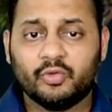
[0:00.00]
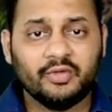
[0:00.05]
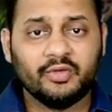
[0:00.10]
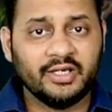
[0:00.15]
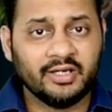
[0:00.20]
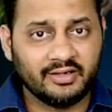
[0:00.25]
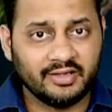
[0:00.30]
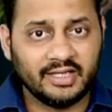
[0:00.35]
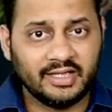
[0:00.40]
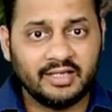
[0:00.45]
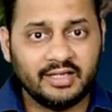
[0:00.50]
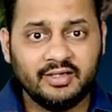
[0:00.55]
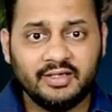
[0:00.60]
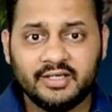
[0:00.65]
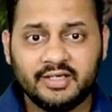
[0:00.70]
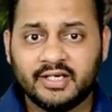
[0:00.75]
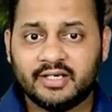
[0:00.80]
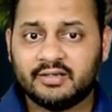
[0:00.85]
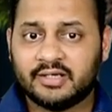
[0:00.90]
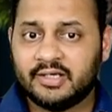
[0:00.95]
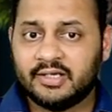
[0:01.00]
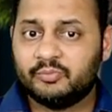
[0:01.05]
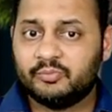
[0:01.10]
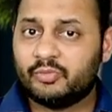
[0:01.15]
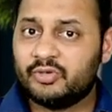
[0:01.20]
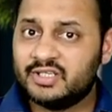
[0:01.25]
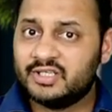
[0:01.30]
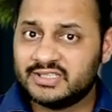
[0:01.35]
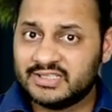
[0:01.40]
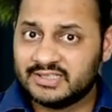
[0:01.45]
in reality at
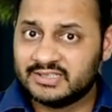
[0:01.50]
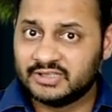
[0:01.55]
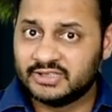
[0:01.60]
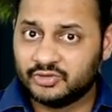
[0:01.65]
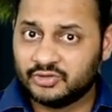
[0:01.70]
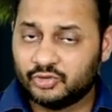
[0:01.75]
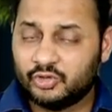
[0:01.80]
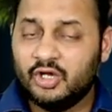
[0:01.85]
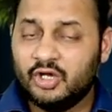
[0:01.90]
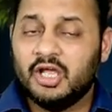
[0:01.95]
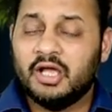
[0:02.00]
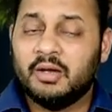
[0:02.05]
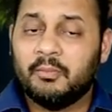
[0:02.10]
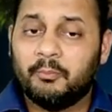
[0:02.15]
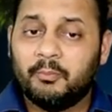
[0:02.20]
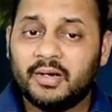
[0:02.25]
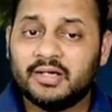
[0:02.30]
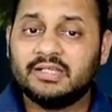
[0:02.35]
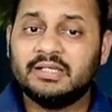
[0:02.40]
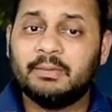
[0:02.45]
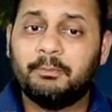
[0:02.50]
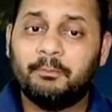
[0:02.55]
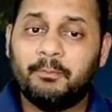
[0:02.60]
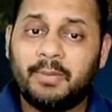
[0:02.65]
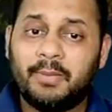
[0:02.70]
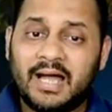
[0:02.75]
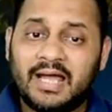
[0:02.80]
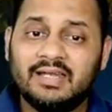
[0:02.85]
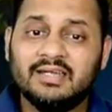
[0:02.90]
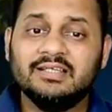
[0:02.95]
9.60, but the
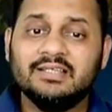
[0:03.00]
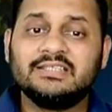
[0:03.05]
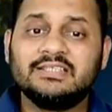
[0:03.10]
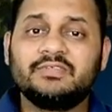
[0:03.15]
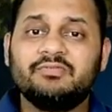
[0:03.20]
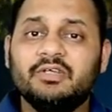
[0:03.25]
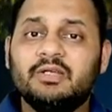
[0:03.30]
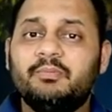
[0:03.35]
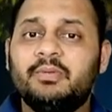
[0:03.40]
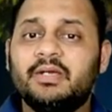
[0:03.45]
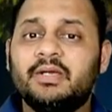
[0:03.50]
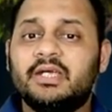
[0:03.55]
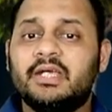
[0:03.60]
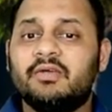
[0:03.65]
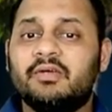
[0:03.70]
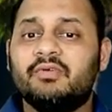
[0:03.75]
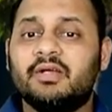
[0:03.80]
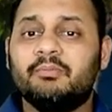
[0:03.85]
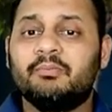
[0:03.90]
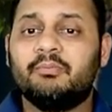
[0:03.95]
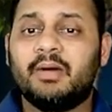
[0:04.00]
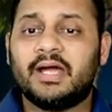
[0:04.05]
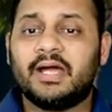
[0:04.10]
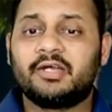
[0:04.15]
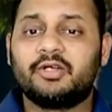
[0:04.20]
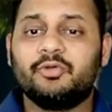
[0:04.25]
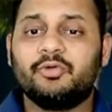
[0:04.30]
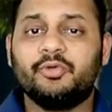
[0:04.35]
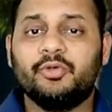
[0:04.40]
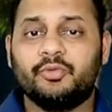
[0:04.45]
balance will be given
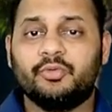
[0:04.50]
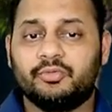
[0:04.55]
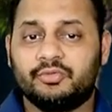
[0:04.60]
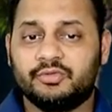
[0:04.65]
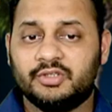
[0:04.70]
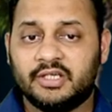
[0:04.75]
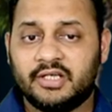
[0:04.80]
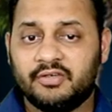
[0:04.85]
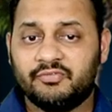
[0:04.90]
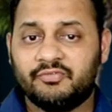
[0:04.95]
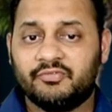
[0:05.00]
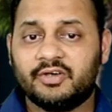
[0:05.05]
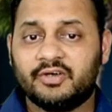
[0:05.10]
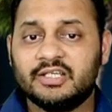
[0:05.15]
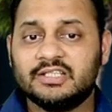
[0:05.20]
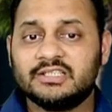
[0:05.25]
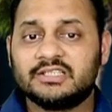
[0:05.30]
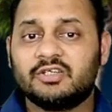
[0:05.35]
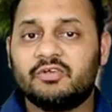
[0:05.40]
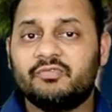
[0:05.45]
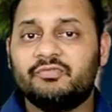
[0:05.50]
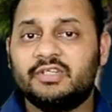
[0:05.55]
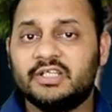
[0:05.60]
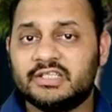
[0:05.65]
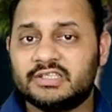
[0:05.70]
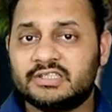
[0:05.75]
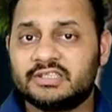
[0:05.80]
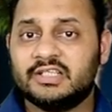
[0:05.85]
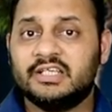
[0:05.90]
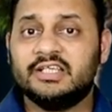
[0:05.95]
back to you. The difference of
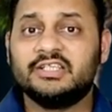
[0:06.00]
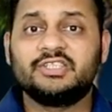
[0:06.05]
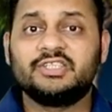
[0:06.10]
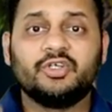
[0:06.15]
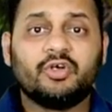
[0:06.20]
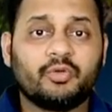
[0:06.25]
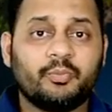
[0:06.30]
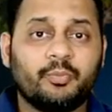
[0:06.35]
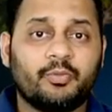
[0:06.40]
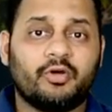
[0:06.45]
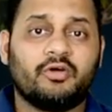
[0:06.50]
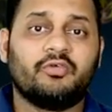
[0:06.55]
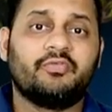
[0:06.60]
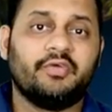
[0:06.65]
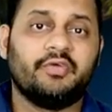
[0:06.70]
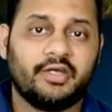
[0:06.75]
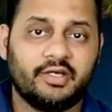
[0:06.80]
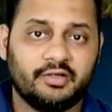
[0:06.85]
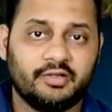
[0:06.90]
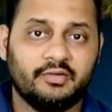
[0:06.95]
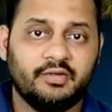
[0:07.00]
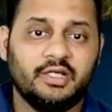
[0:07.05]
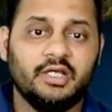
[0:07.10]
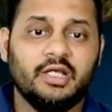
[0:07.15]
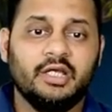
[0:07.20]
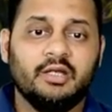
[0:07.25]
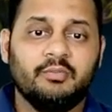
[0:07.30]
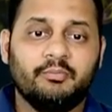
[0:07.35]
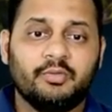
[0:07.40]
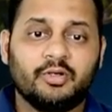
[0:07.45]
this is your profit,
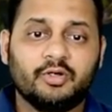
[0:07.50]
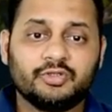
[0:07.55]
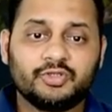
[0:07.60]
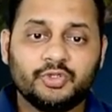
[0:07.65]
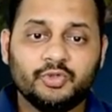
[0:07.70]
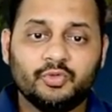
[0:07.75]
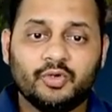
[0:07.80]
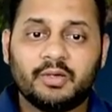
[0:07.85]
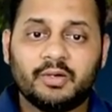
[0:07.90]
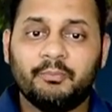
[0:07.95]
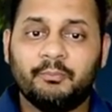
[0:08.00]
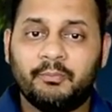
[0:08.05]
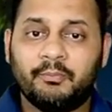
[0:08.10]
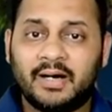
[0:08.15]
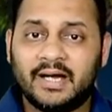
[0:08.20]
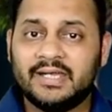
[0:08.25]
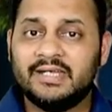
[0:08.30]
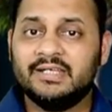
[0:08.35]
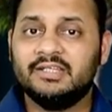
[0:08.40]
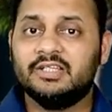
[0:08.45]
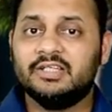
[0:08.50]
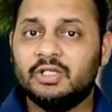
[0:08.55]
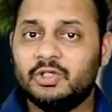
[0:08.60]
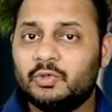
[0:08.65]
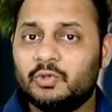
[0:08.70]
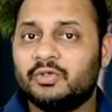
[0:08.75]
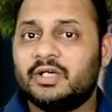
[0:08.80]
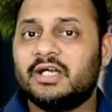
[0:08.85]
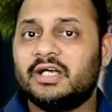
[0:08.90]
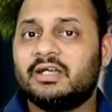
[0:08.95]
because you are buying the
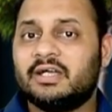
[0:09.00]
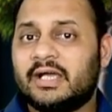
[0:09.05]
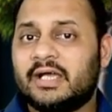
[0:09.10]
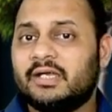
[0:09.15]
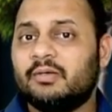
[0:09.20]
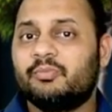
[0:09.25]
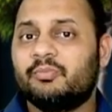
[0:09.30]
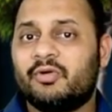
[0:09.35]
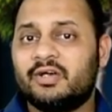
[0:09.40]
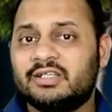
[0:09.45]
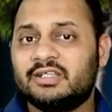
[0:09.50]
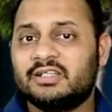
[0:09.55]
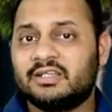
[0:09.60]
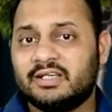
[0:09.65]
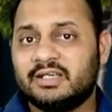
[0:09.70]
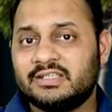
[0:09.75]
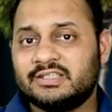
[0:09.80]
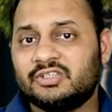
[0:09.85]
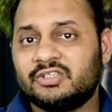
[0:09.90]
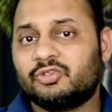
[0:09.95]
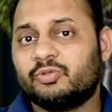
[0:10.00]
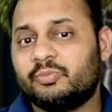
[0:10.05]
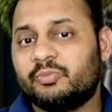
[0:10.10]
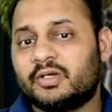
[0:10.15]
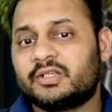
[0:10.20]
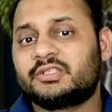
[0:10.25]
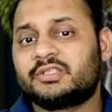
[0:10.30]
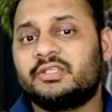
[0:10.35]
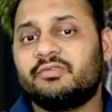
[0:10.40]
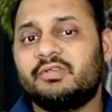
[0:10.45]
loan at
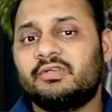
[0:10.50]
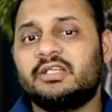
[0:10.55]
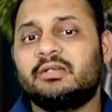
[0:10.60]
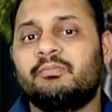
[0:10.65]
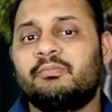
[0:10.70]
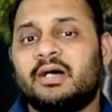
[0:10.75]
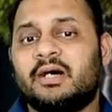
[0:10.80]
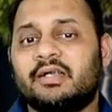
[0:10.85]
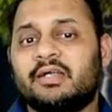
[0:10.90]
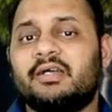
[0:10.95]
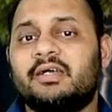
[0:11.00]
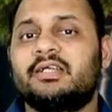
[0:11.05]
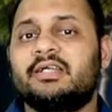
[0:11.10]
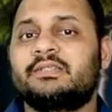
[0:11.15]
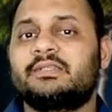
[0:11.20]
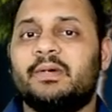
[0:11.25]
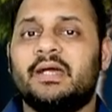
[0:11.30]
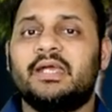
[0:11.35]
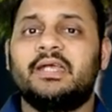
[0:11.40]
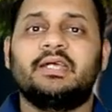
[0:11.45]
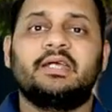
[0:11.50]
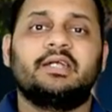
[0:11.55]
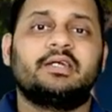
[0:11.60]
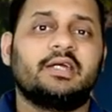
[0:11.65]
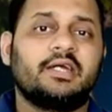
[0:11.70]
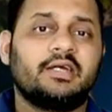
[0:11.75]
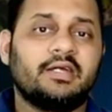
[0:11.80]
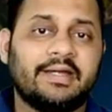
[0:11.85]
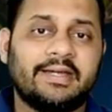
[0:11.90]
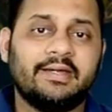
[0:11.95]
9.30% when the market is buying it
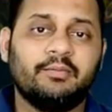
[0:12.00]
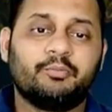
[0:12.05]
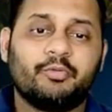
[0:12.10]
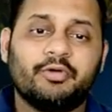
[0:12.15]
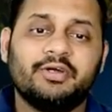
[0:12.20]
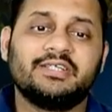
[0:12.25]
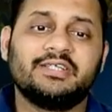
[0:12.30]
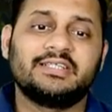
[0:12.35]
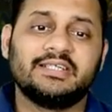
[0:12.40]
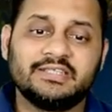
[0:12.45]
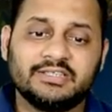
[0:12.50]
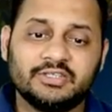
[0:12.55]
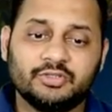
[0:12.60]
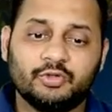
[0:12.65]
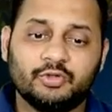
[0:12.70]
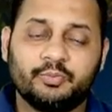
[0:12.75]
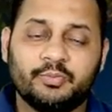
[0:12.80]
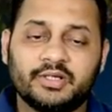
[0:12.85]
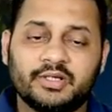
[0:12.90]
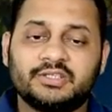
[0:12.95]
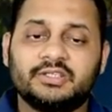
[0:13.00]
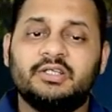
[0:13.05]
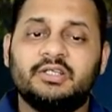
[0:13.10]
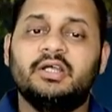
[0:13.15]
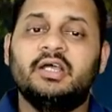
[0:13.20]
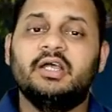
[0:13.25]
at 9.60%.